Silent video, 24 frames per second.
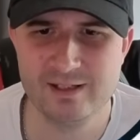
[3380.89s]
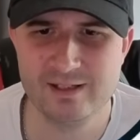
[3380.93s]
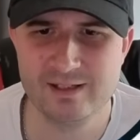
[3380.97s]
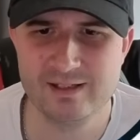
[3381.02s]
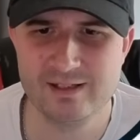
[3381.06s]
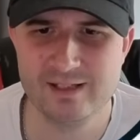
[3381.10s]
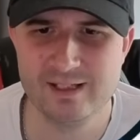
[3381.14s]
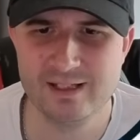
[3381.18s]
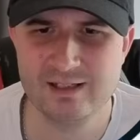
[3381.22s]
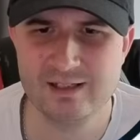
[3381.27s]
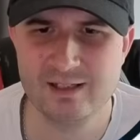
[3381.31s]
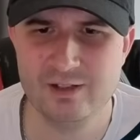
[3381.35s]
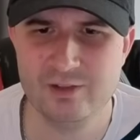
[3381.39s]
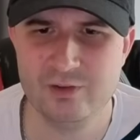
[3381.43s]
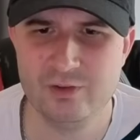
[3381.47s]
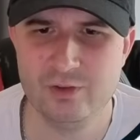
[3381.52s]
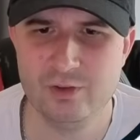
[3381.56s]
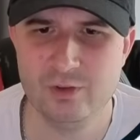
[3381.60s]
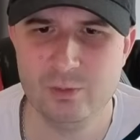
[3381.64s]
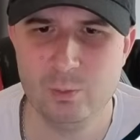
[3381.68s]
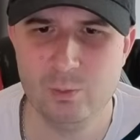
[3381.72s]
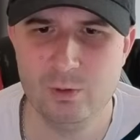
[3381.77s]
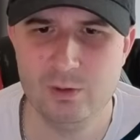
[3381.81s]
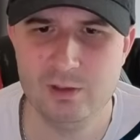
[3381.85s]
at
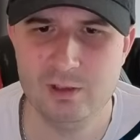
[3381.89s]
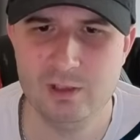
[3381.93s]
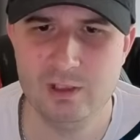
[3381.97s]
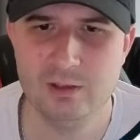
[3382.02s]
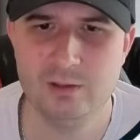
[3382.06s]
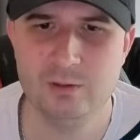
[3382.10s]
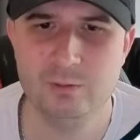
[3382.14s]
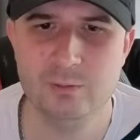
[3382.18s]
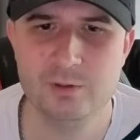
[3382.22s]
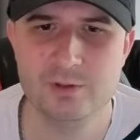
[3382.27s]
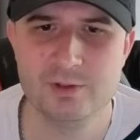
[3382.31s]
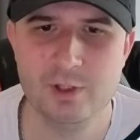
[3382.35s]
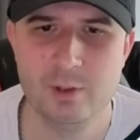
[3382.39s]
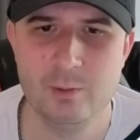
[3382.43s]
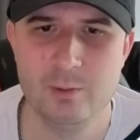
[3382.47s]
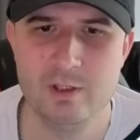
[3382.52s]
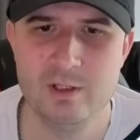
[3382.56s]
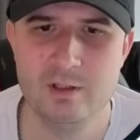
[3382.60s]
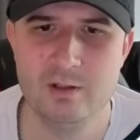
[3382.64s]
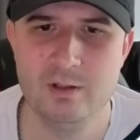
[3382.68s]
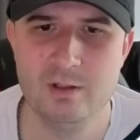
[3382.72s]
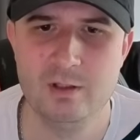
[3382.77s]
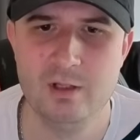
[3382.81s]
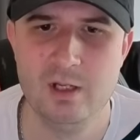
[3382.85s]
600. What's going
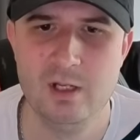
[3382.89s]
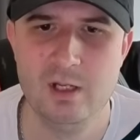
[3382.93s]
on?